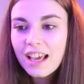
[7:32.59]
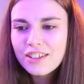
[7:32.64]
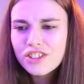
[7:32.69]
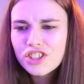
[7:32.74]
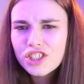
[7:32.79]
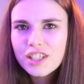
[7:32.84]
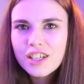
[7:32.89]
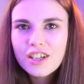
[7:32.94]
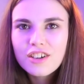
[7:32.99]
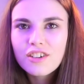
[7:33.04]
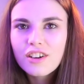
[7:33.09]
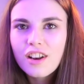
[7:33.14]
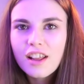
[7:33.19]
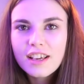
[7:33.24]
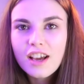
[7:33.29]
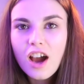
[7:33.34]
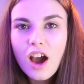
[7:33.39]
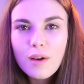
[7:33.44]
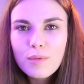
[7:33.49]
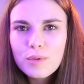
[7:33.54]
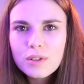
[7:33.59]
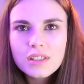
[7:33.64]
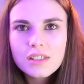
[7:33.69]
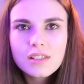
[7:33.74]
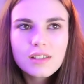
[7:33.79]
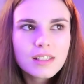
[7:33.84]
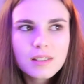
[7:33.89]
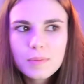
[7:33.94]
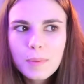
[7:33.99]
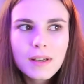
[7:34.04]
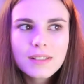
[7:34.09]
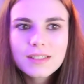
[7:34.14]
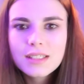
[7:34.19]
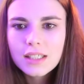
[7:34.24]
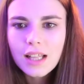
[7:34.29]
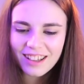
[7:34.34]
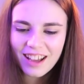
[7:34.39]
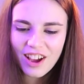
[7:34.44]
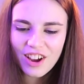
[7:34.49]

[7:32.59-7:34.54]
Ed Sheeran, like I wasn't expecting that.